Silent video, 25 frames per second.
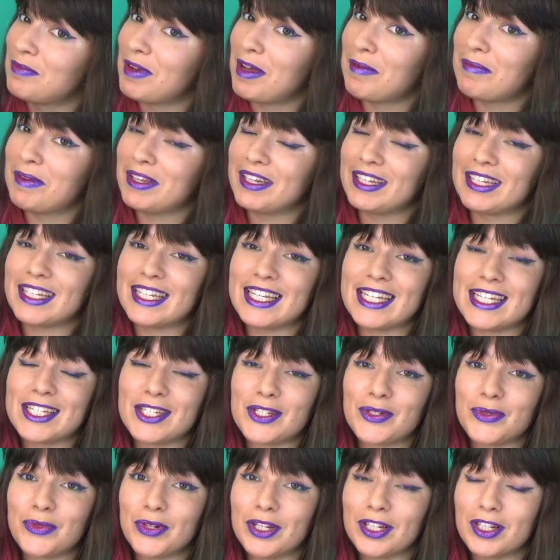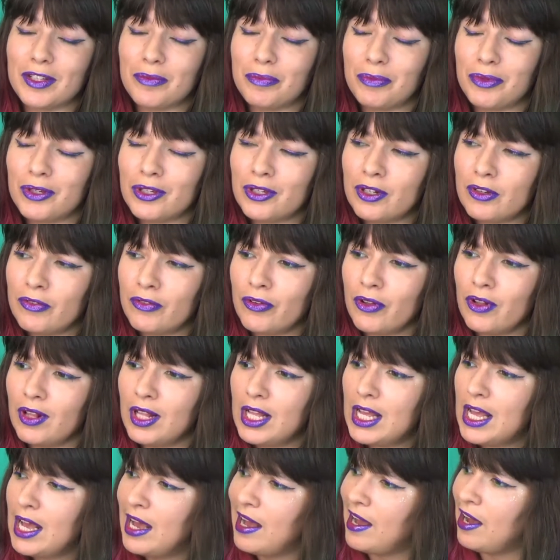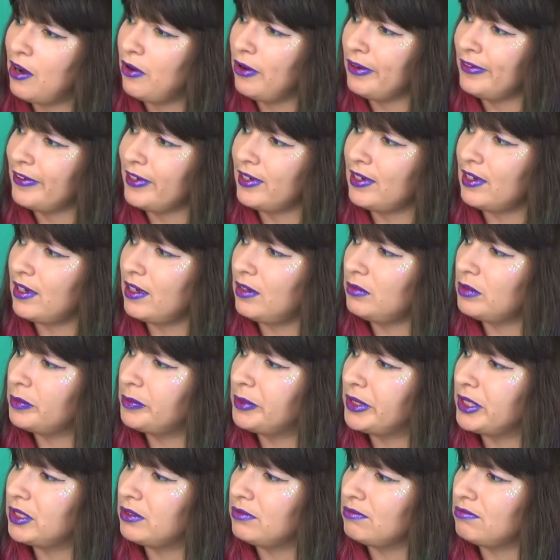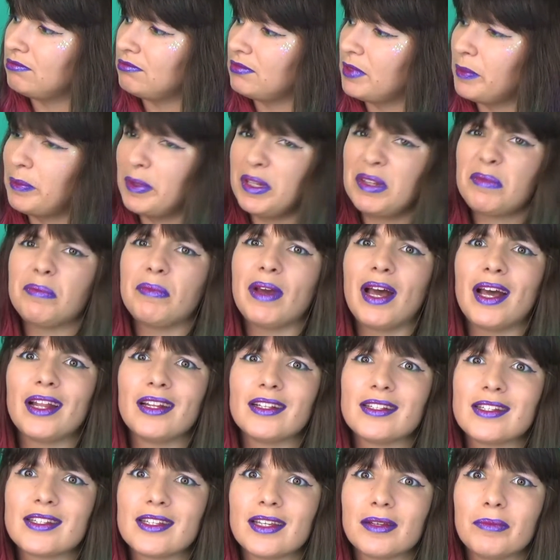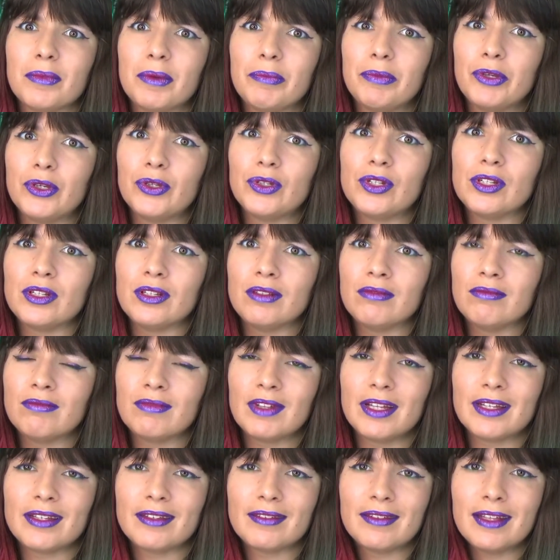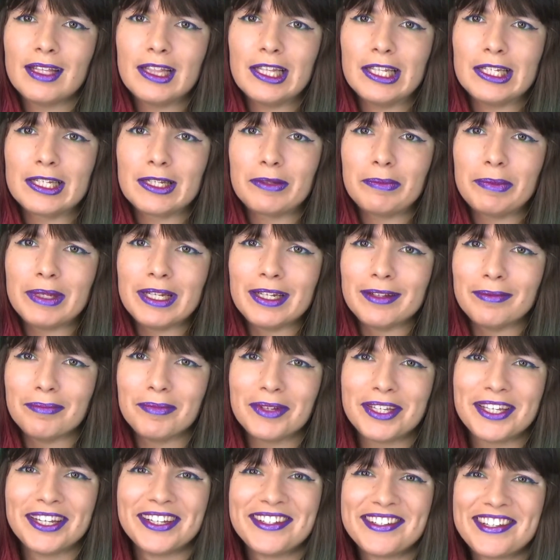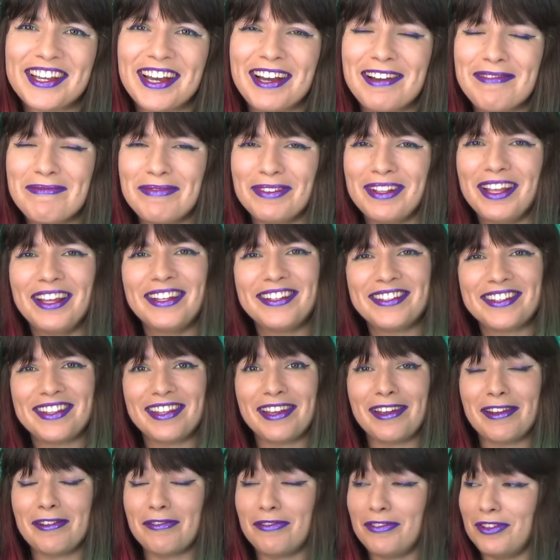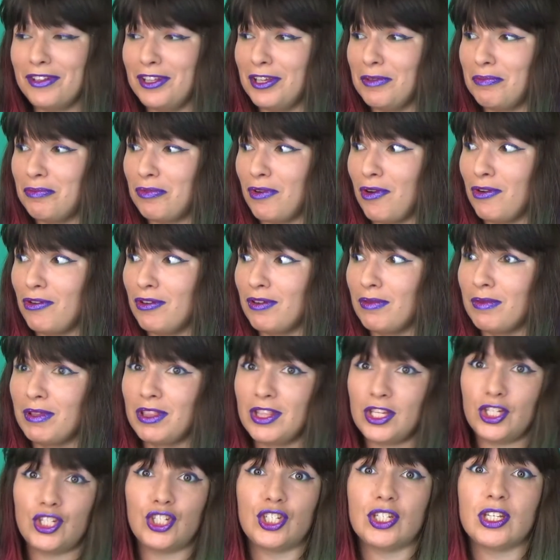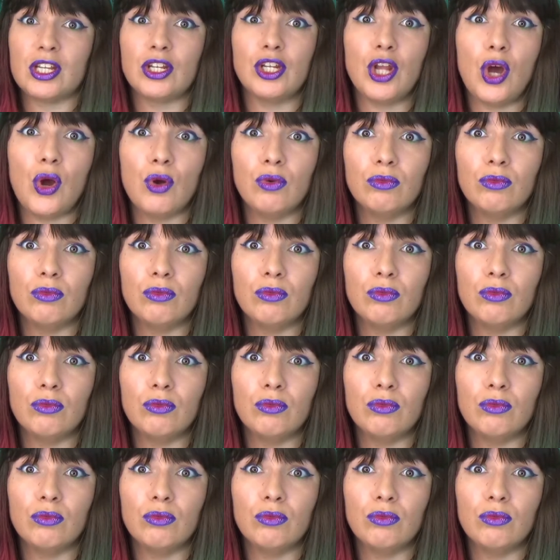opinion is really beautiful. However, I'm a bit mad at Sigma Beauty, like a little bit, because I applied to the affiliate program and they just said no,